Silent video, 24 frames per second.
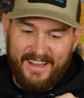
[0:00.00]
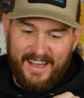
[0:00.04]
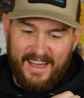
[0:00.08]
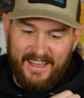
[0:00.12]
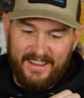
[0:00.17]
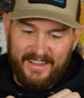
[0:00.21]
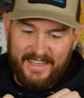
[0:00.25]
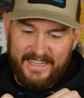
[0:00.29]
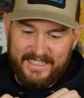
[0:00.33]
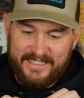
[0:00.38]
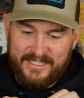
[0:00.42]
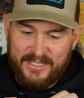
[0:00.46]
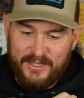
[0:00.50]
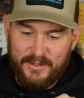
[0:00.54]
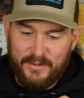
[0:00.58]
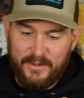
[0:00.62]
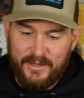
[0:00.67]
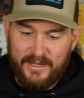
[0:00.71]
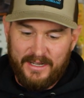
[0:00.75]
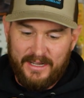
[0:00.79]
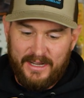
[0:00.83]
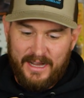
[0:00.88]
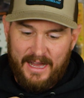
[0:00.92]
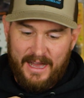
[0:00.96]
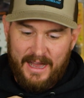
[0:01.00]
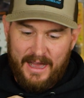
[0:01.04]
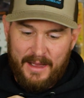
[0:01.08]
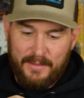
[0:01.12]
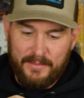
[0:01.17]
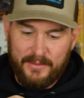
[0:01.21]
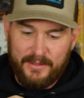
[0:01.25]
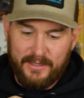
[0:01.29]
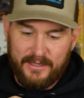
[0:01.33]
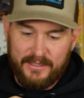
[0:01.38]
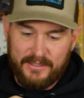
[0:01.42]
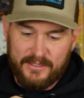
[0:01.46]
I like to,
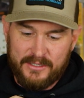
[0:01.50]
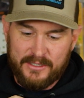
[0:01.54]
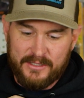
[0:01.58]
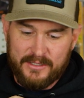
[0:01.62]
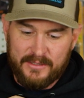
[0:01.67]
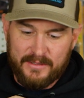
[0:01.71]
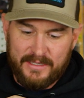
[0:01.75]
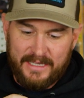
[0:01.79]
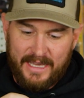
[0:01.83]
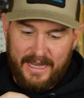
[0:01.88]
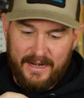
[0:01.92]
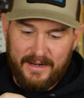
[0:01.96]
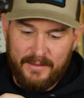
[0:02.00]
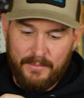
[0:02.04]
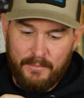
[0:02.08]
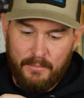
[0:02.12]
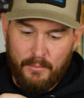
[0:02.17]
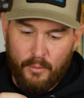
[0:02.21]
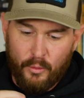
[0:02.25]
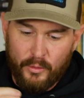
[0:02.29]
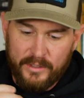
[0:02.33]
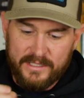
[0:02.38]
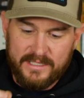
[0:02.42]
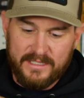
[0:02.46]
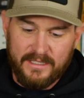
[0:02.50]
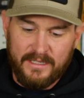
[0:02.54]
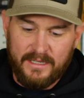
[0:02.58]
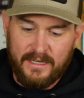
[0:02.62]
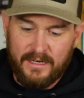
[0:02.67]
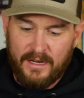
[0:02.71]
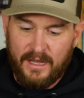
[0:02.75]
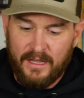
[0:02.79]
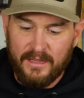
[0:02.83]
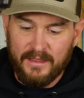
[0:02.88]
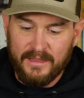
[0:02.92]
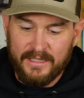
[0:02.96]
I'm going to just kind of moisten
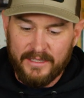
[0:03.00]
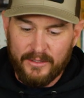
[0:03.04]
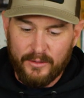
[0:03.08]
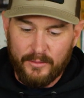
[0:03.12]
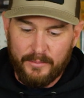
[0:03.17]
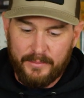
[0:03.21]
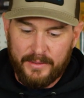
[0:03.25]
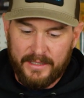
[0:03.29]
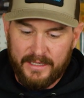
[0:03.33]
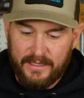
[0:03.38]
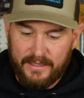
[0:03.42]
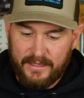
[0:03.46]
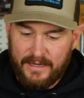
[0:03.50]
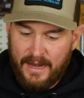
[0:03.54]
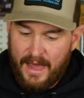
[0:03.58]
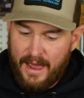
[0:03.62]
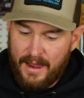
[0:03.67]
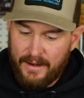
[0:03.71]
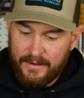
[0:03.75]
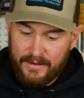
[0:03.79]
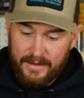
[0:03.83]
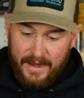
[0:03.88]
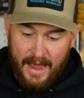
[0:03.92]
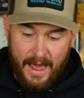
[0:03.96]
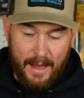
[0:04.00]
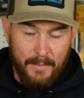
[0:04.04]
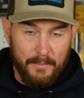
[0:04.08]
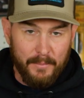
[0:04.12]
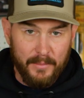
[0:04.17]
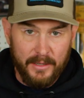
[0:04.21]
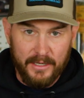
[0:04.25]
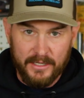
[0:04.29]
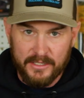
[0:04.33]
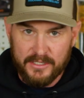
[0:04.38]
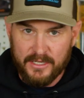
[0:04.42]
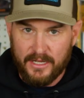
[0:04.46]
it a little bit, not
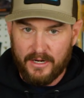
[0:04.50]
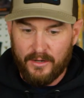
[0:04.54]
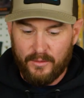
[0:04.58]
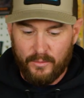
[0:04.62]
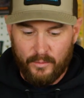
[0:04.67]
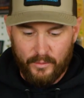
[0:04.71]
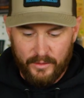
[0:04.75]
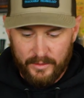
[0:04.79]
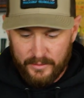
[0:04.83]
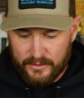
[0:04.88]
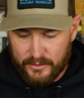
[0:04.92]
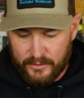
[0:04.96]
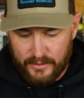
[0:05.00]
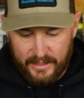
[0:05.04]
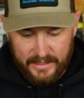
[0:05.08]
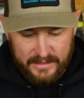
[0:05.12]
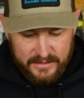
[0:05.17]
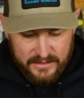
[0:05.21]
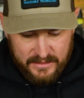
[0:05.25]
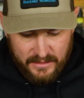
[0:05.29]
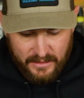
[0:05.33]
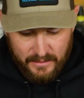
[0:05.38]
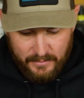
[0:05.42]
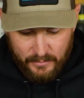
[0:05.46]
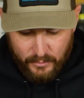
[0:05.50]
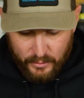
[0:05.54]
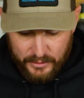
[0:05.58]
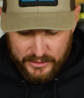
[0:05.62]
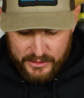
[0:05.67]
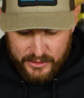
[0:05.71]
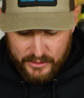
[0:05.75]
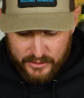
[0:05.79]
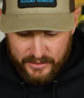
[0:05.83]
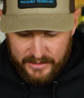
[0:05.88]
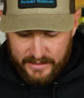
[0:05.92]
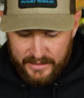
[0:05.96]
much. I don't want to create a ton of
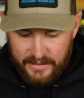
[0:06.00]
moisture in